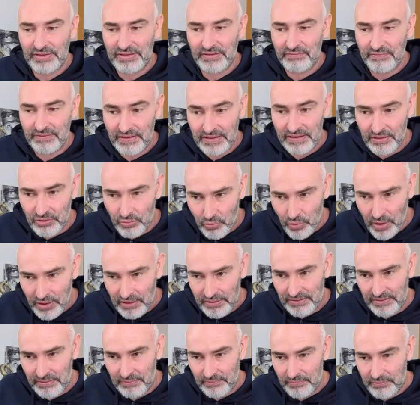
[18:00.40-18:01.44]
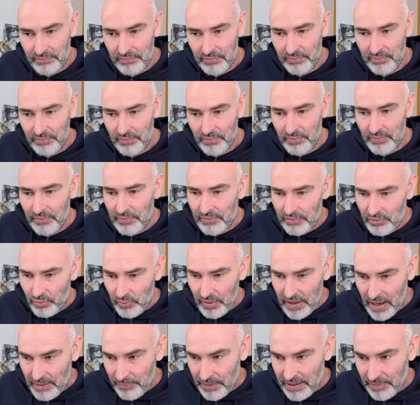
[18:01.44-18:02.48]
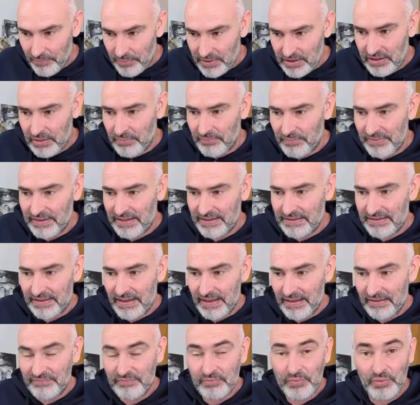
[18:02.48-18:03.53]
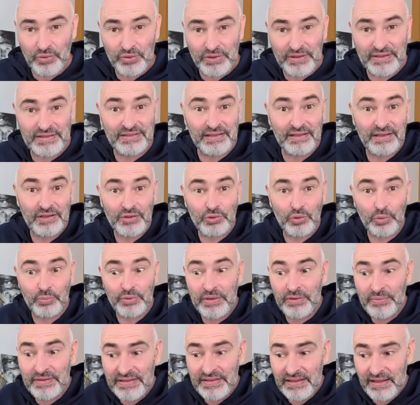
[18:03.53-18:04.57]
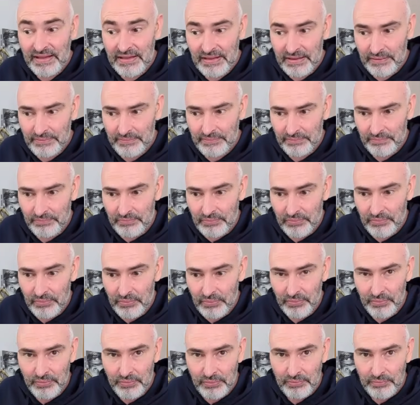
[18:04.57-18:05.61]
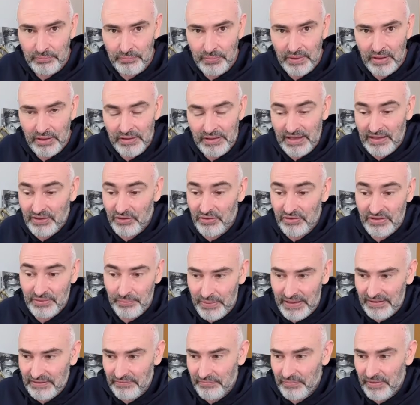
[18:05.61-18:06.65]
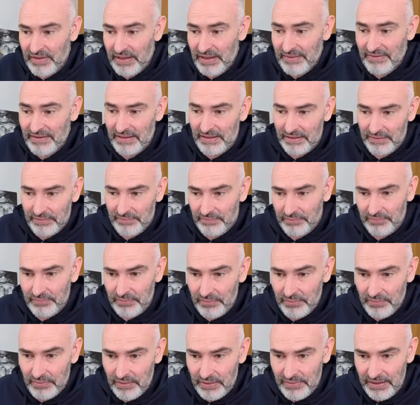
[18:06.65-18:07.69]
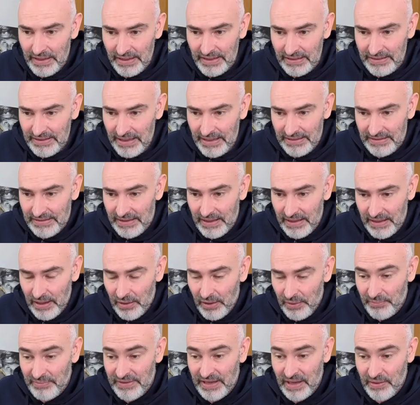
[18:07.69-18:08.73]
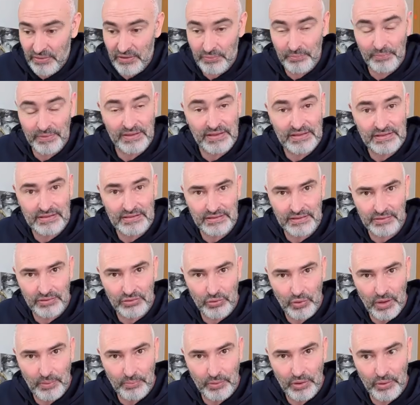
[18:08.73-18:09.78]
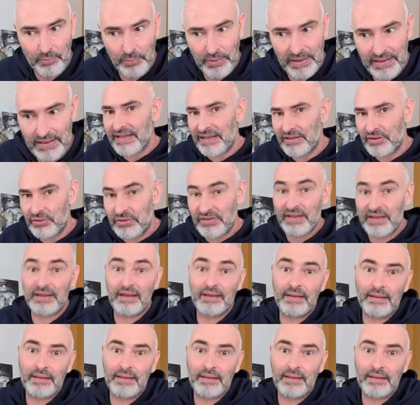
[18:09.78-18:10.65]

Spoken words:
defended twice. So when I play bishop takes f4, it's an enormous mistake. Because I lose a piece for nothing. Then he takes and now I'm down a piece. So I'm completely losing.